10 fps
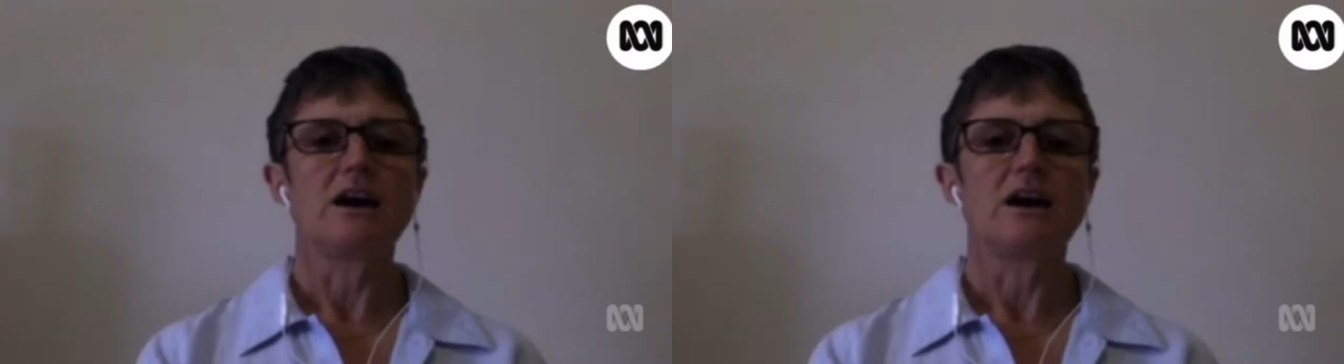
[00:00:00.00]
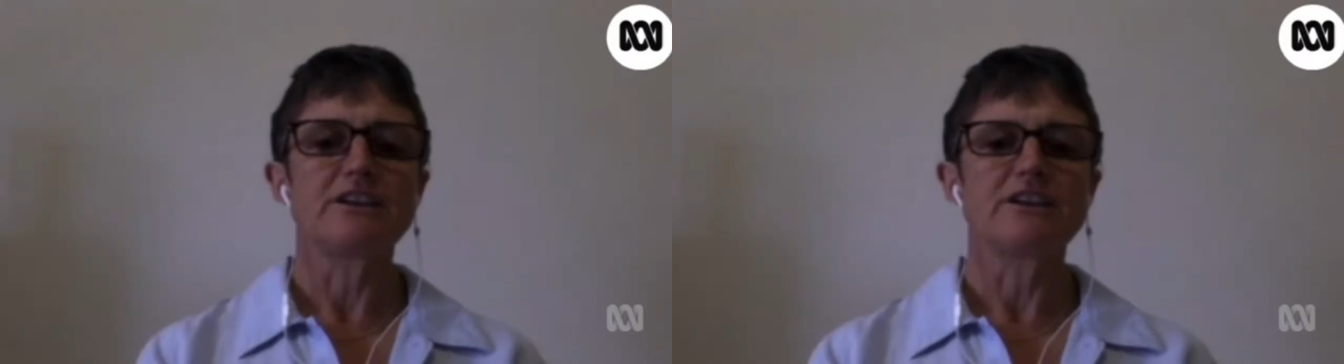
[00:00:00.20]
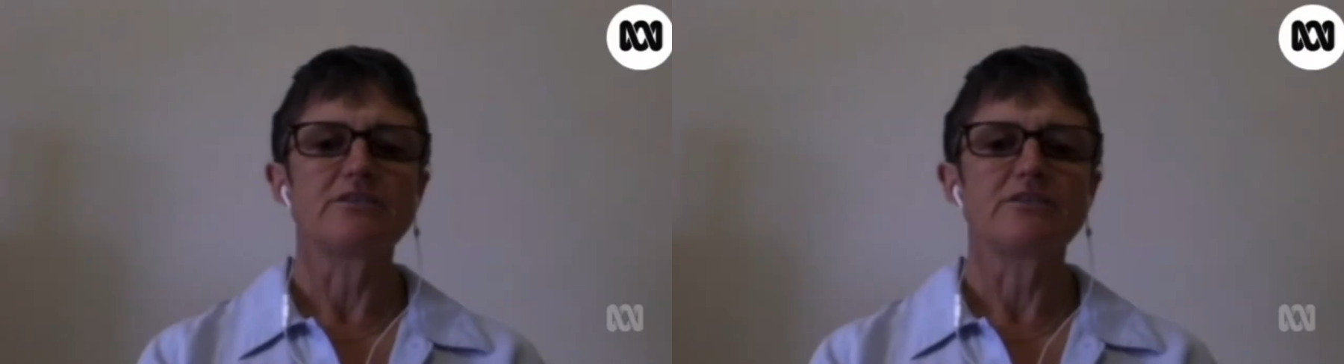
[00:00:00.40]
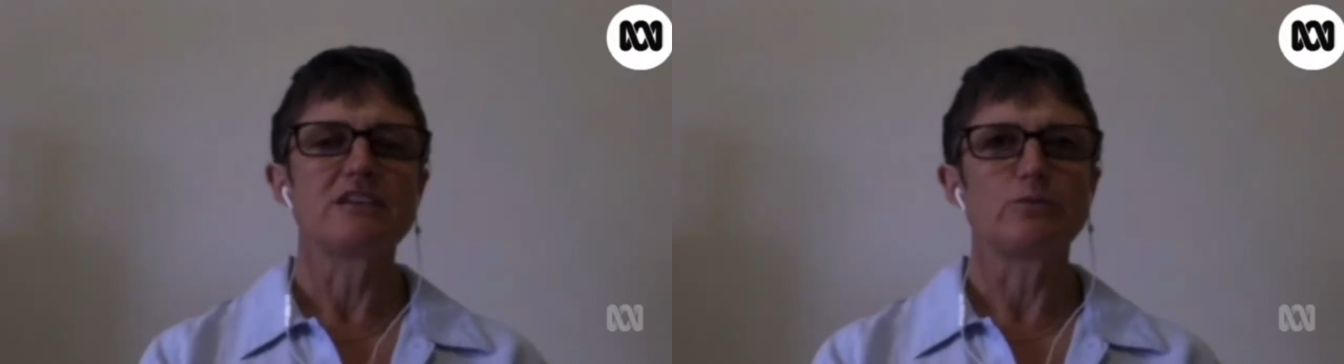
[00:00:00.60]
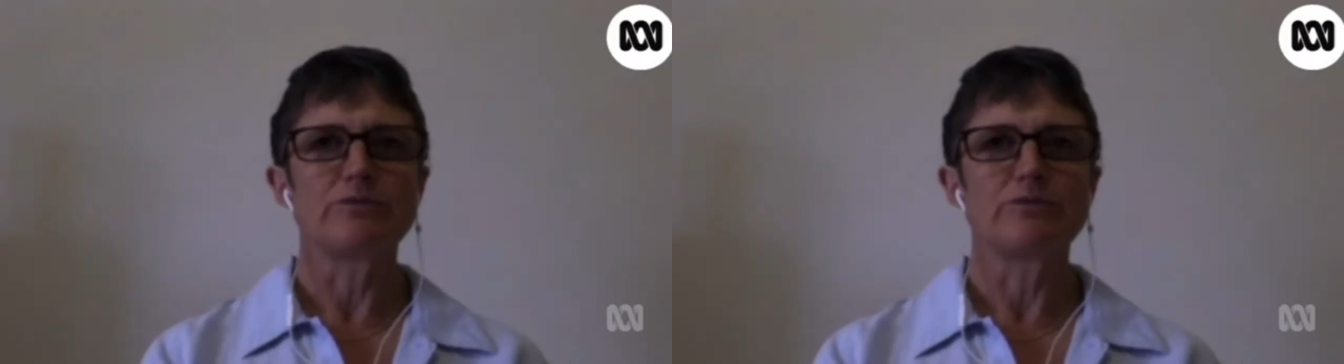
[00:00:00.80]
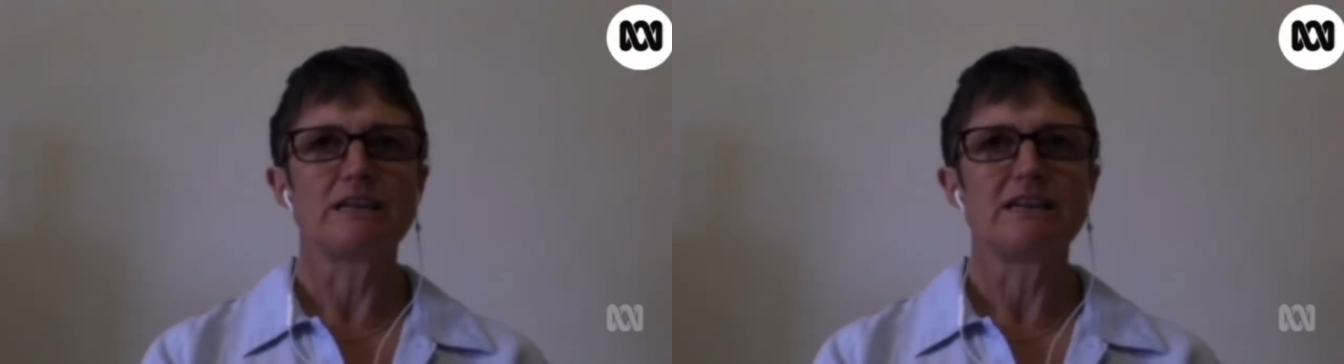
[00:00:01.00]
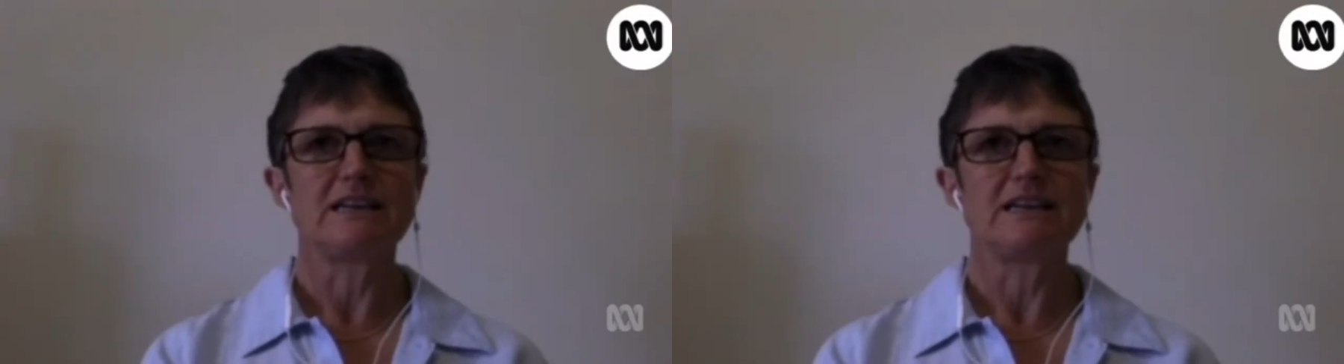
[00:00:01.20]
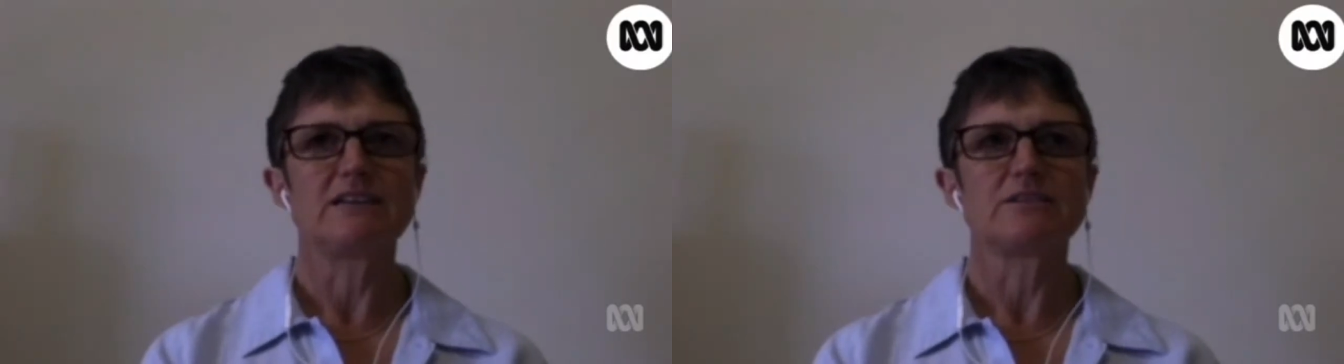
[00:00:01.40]
don't think we really need
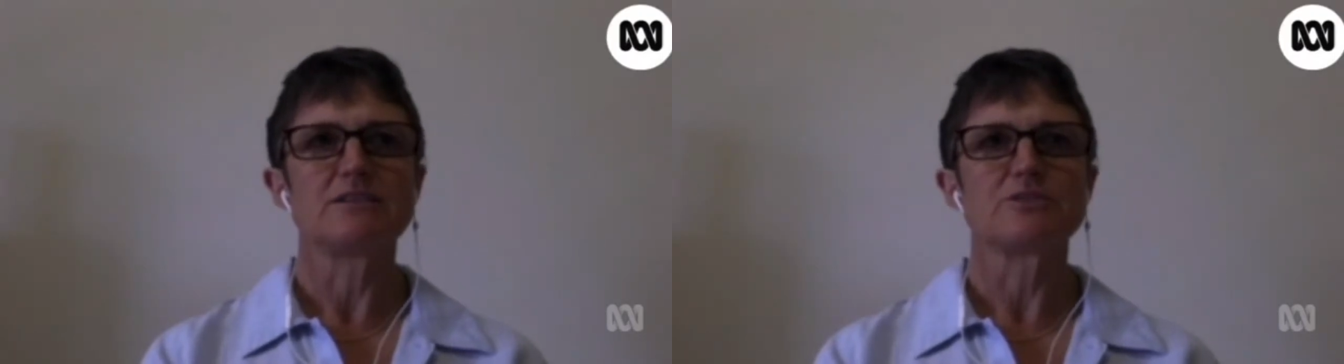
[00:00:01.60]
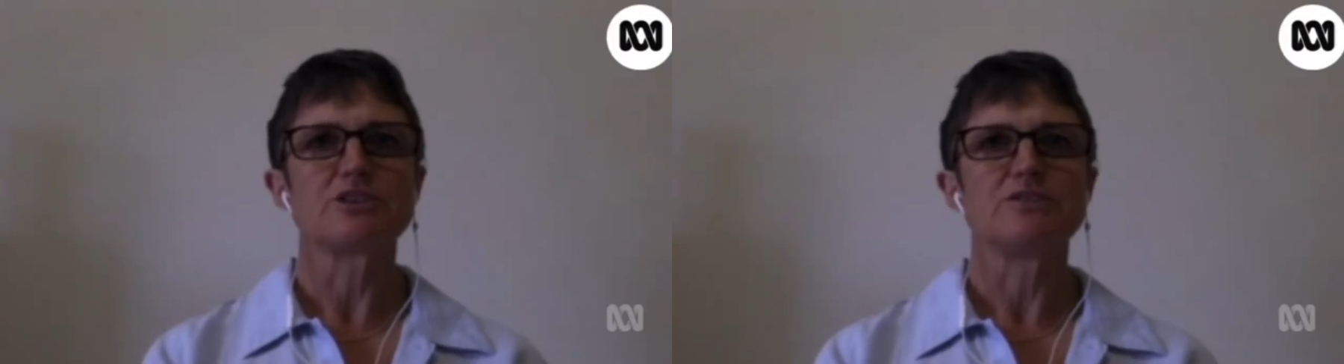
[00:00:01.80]
an observer.